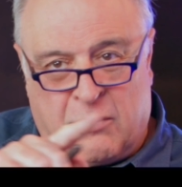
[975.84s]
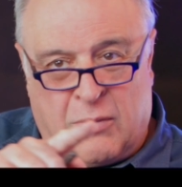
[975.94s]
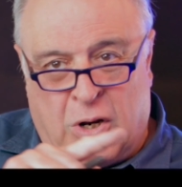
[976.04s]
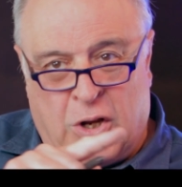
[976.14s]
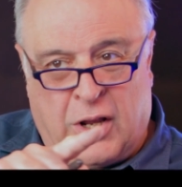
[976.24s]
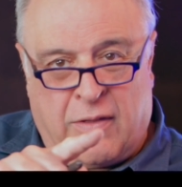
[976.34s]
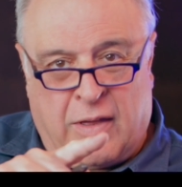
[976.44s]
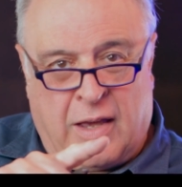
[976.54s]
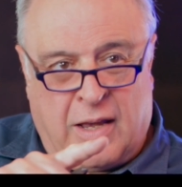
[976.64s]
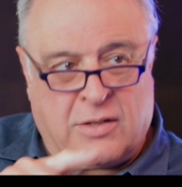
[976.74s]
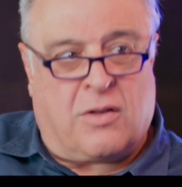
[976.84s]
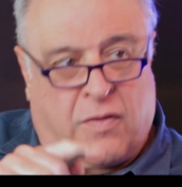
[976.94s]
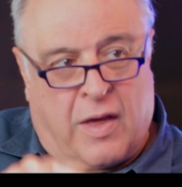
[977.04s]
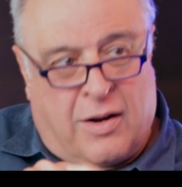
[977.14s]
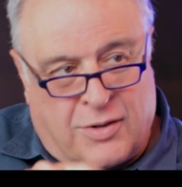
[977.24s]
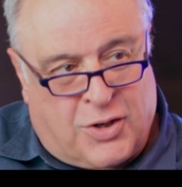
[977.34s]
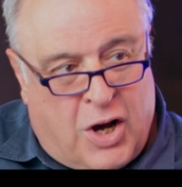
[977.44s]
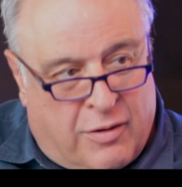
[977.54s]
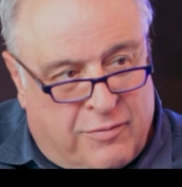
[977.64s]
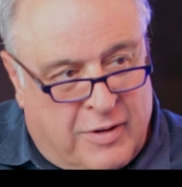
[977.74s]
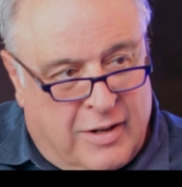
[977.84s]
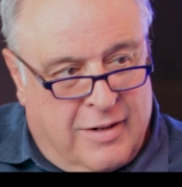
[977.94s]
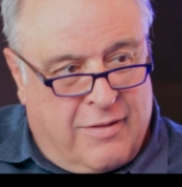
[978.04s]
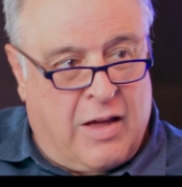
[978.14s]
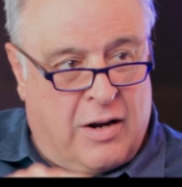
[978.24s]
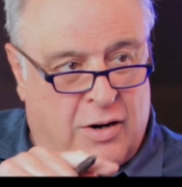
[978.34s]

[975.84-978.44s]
learning there is that they are staff. They're